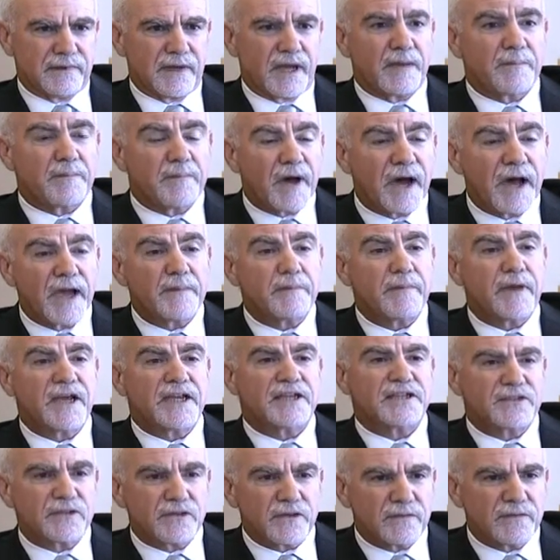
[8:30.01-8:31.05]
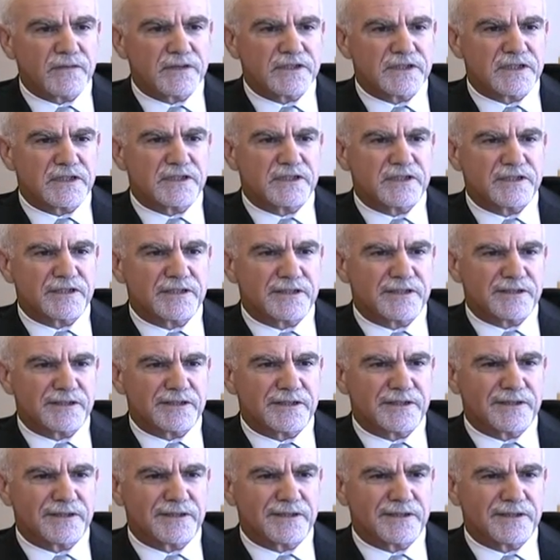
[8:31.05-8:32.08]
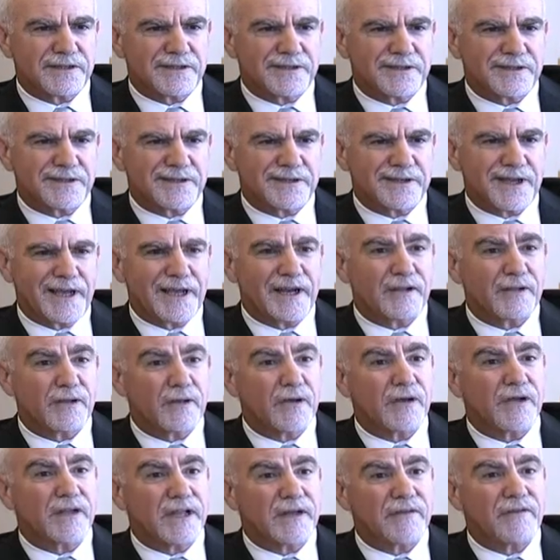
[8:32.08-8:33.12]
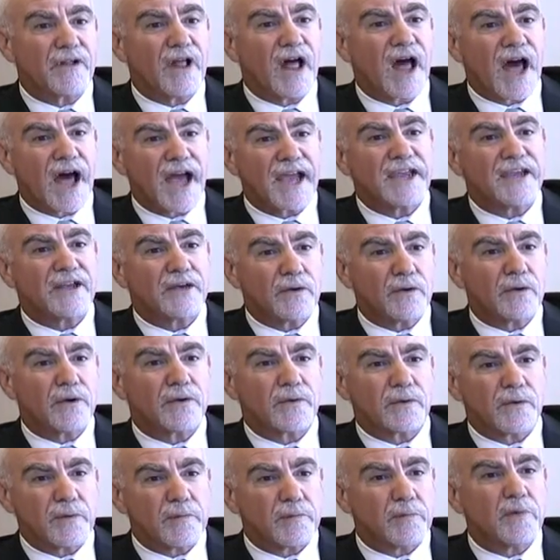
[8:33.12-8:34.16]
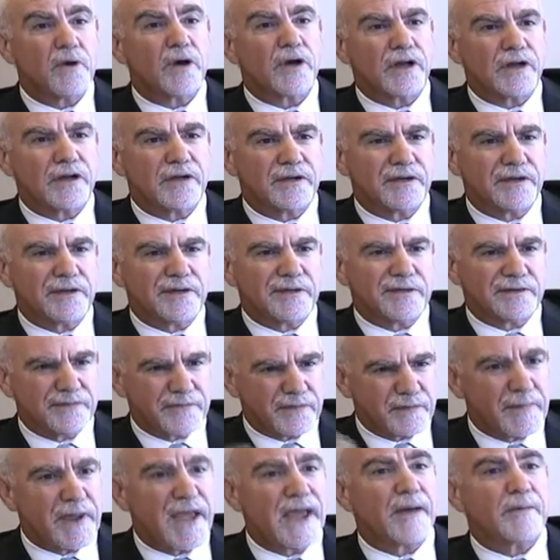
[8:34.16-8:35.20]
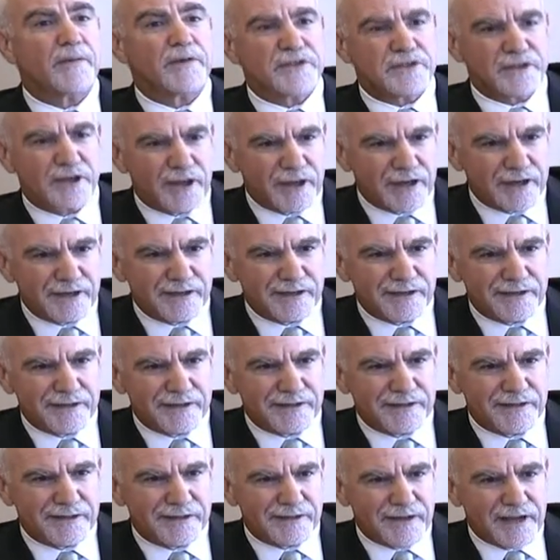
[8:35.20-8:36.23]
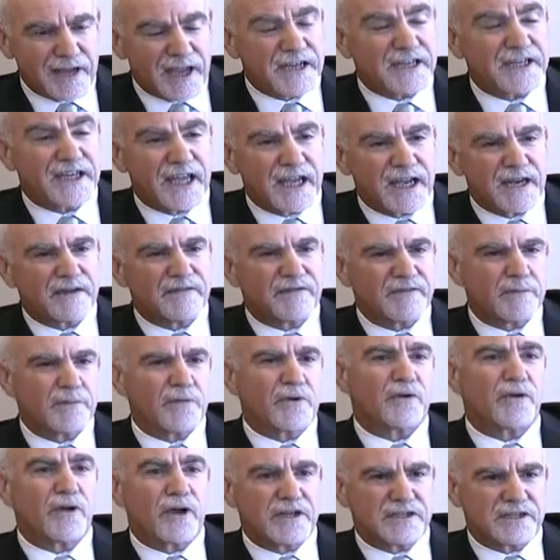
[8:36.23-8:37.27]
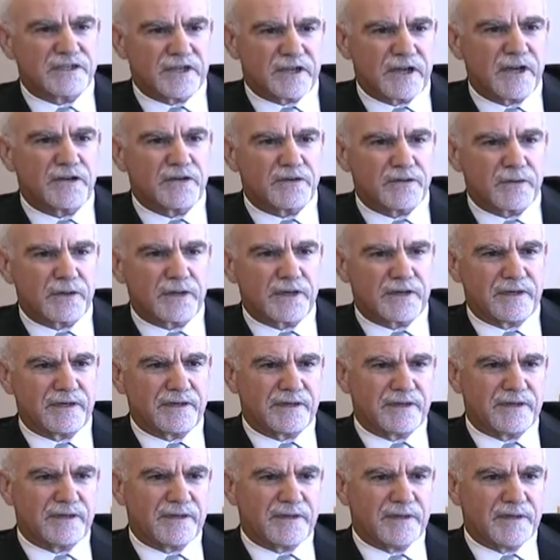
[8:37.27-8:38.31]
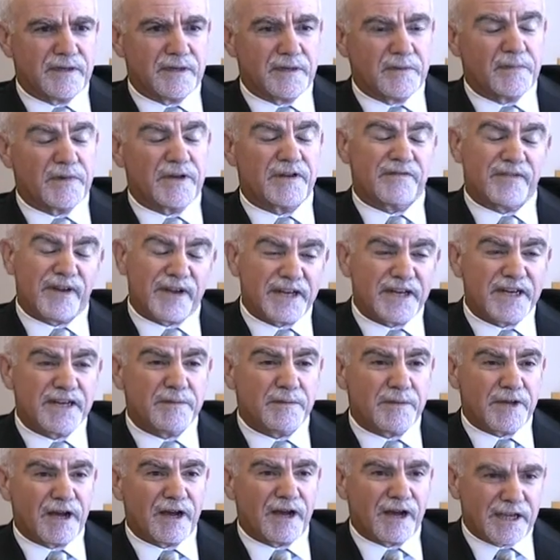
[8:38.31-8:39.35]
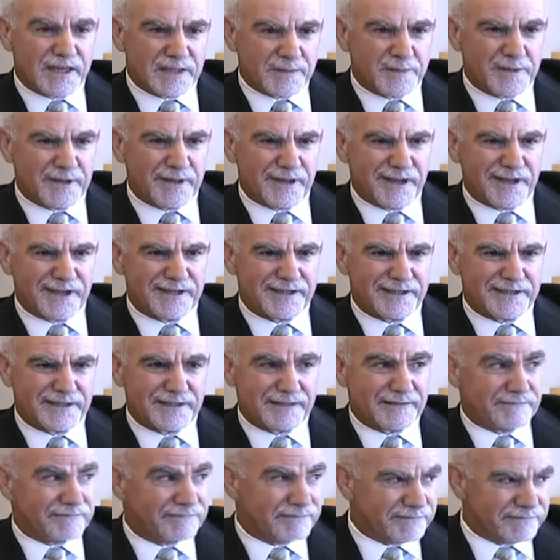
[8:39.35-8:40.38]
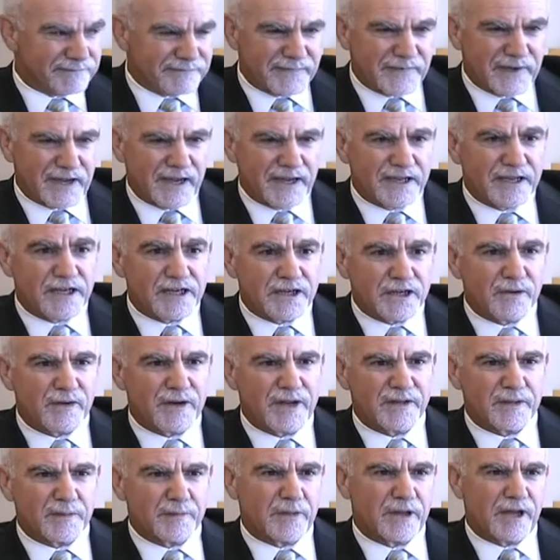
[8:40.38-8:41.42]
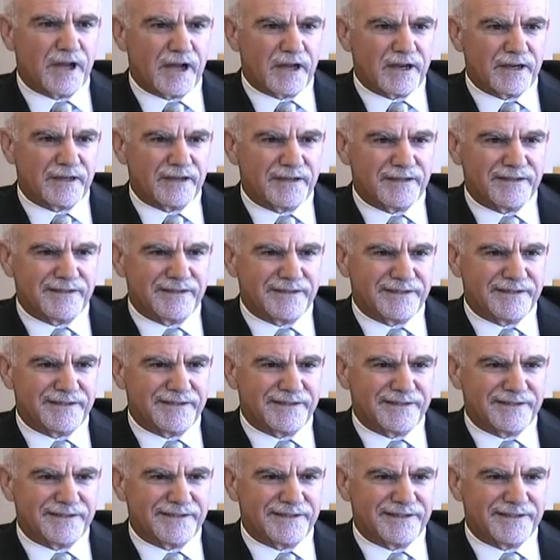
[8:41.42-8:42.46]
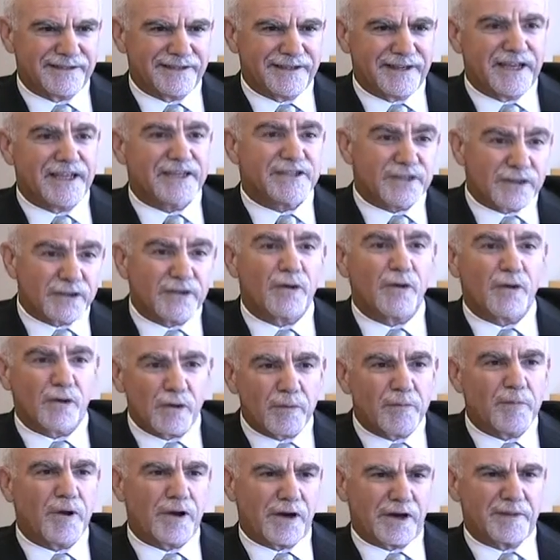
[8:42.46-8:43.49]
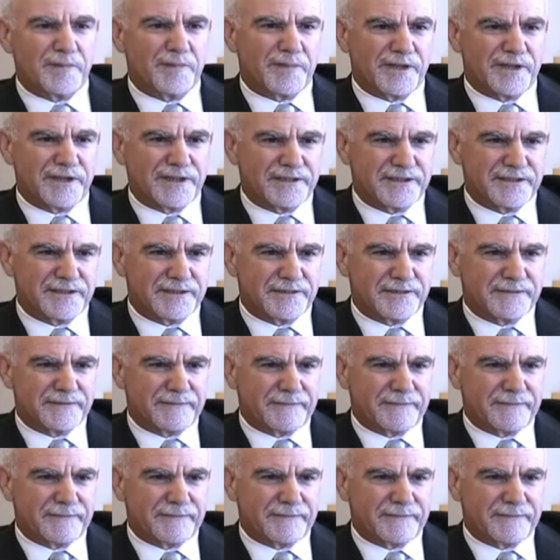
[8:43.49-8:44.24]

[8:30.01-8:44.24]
I buy my services at a local level. I can order a book from Amazon and get it from across the country. But if I need to be hospitalized, I need to go down the block. It's a local marketplace.